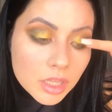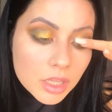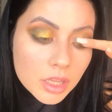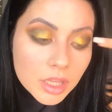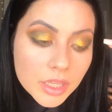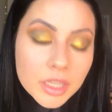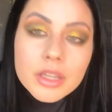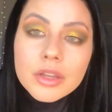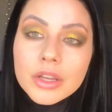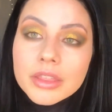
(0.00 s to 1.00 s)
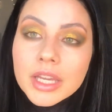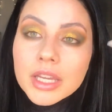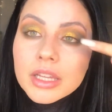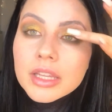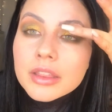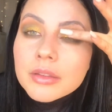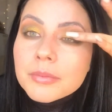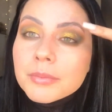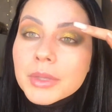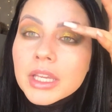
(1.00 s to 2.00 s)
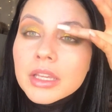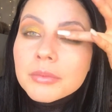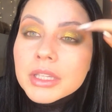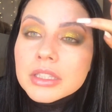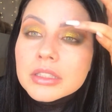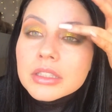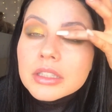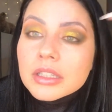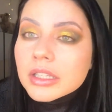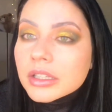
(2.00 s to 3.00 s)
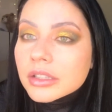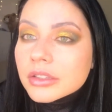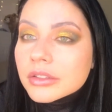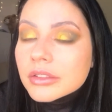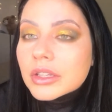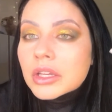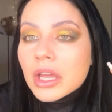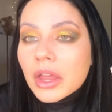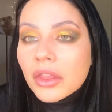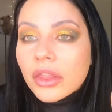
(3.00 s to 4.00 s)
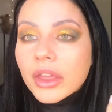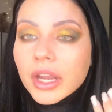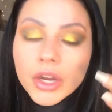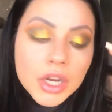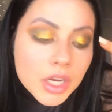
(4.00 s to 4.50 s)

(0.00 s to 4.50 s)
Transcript: like, look at that, like the pigment is there.